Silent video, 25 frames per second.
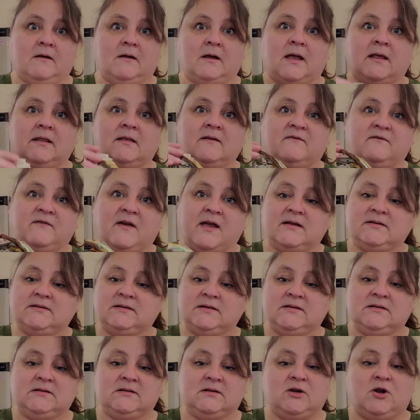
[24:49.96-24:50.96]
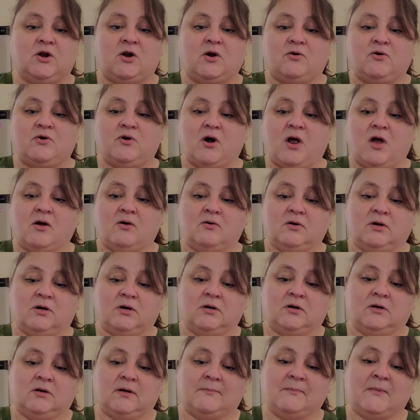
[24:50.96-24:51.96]
and the fancies, you know, you're not going
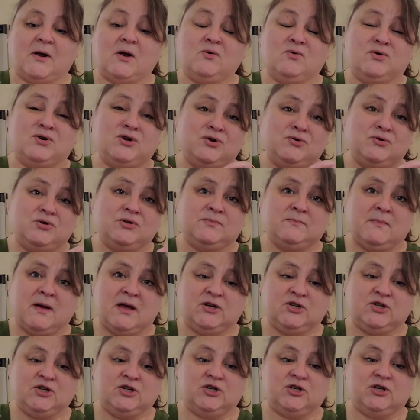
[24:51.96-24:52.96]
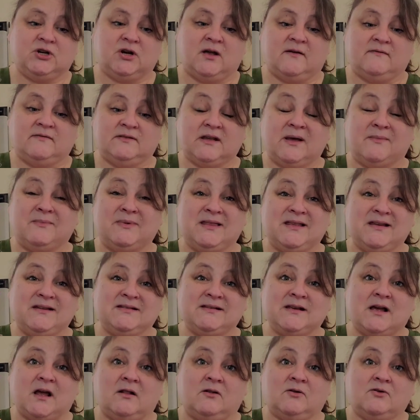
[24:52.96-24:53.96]
to, I'm not going to use much of some of
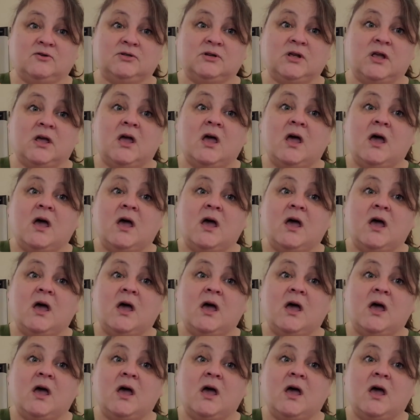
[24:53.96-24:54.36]
these colors,